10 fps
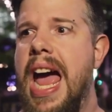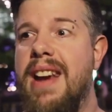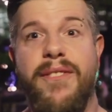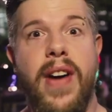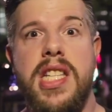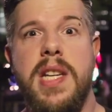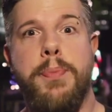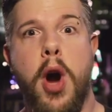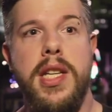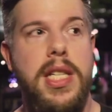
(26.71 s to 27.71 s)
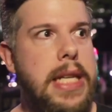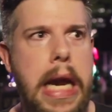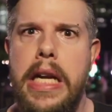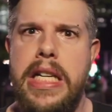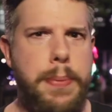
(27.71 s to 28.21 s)
and fun surprises,
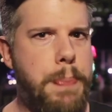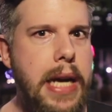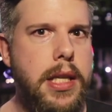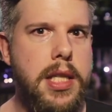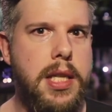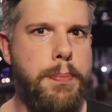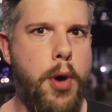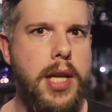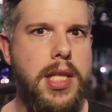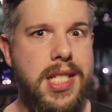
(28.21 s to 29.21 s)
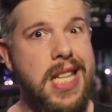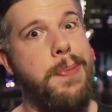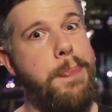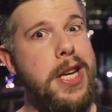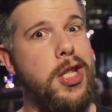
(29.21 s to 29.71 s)
unexpected surprises,
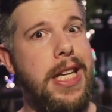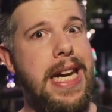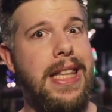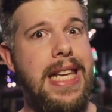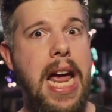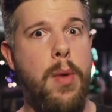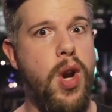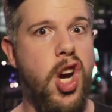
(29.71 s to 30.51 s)
especially at the end.